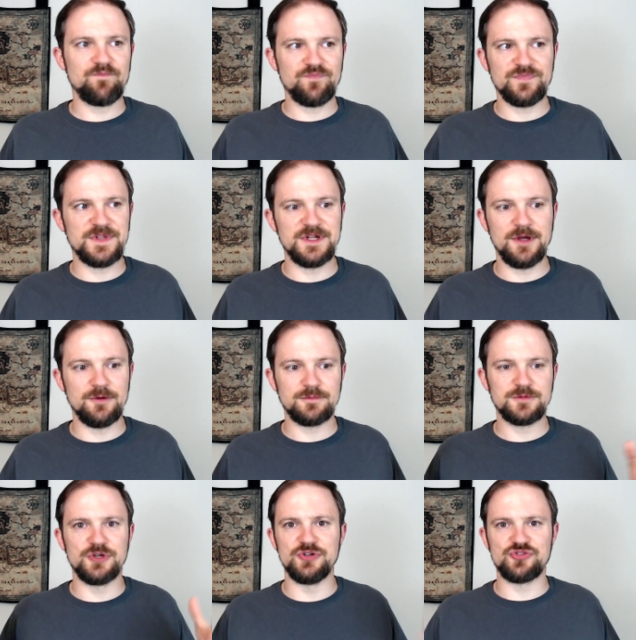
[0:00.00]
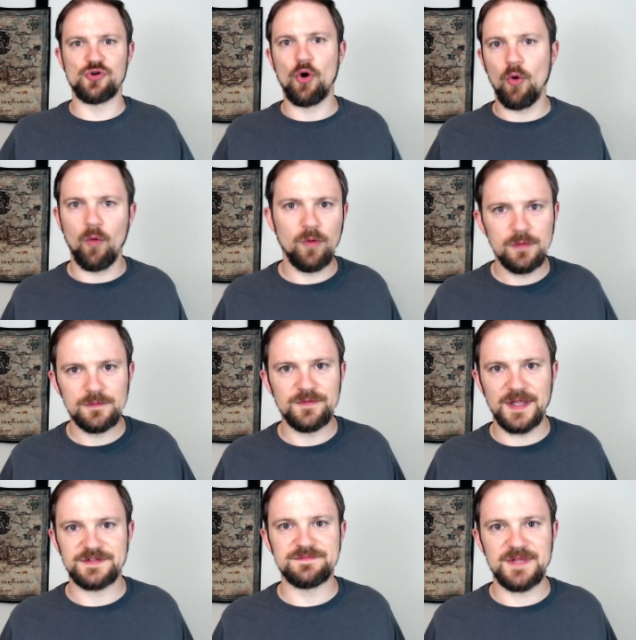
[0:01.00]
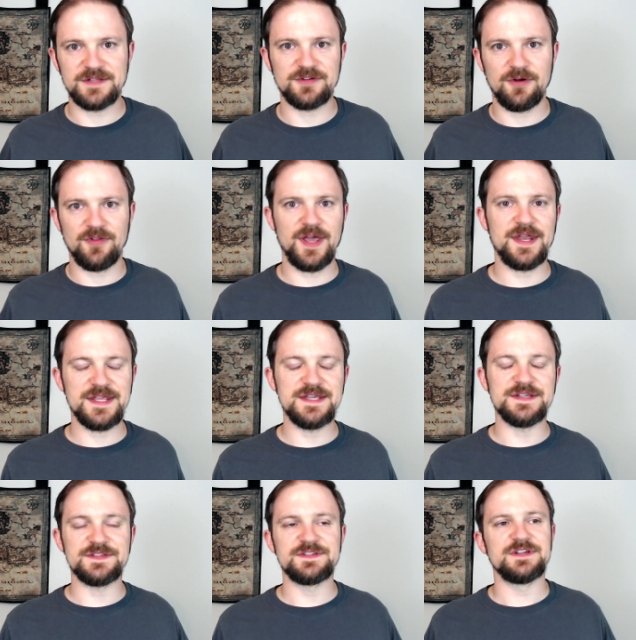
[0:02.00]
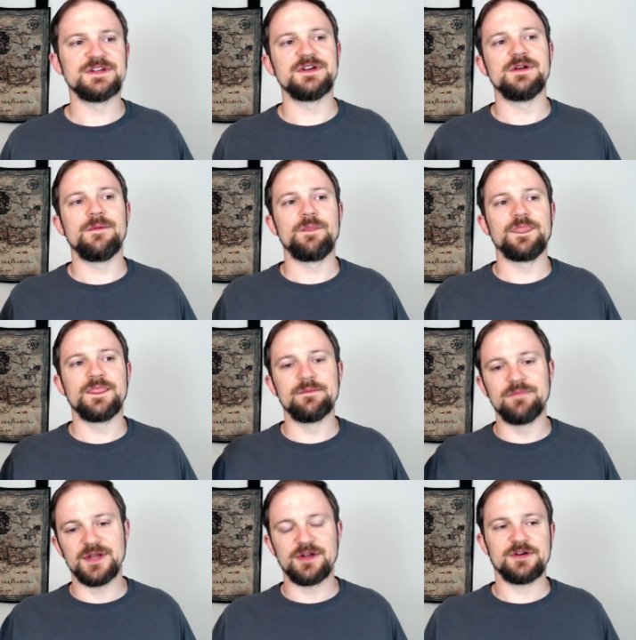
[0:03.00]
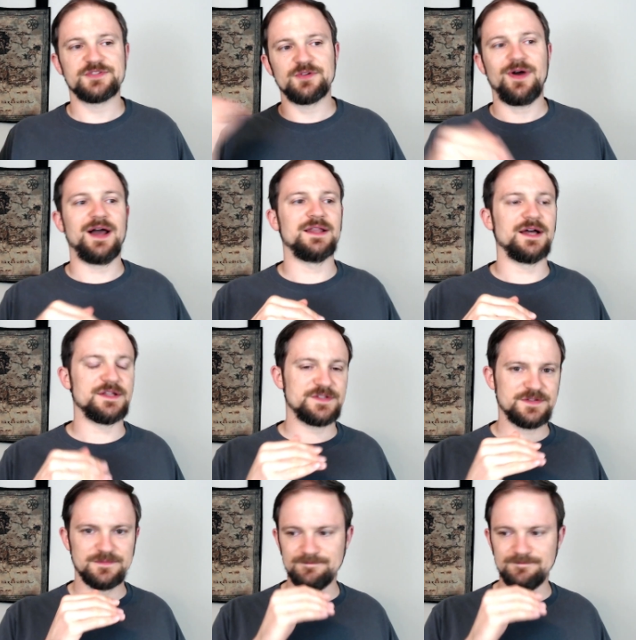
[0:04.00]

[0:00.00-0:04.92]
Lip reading: you know, control. That's all that is. But it also highlights